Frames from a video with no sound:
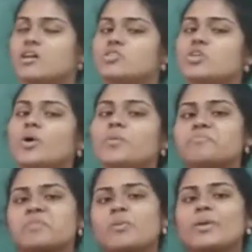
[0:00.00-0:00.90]
So
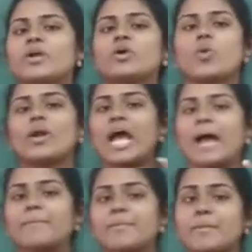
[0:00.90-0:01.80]
we don't know what
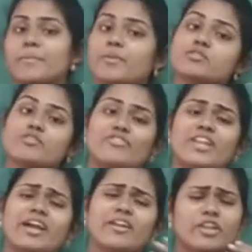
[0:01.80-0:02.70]
happened, maybe because of
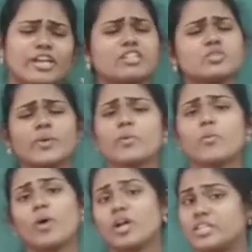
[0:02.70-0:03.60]
flood or earthquake.
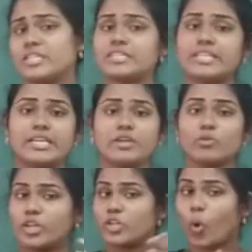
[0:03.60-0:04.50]
What the thing,
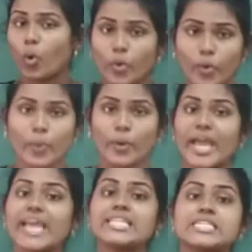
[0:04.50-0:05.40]
we don't know.
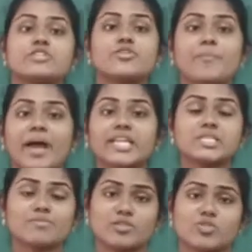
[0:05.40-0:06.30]
It
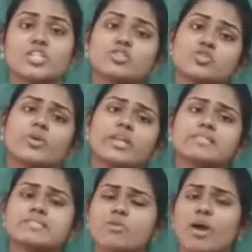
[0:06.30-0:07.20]
remains mystery.
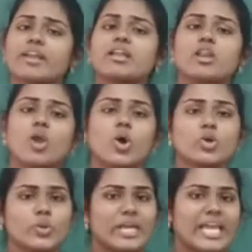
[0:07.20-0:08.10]
Historians tried a
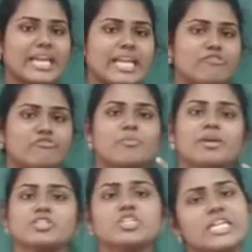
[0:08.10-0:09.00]
lot to get
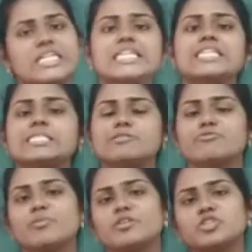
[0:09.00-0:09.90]
information, collect
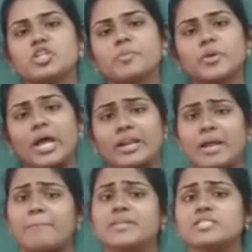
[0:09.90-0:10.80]
information about
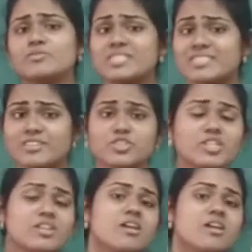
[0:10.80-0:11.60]
Harappan civilization,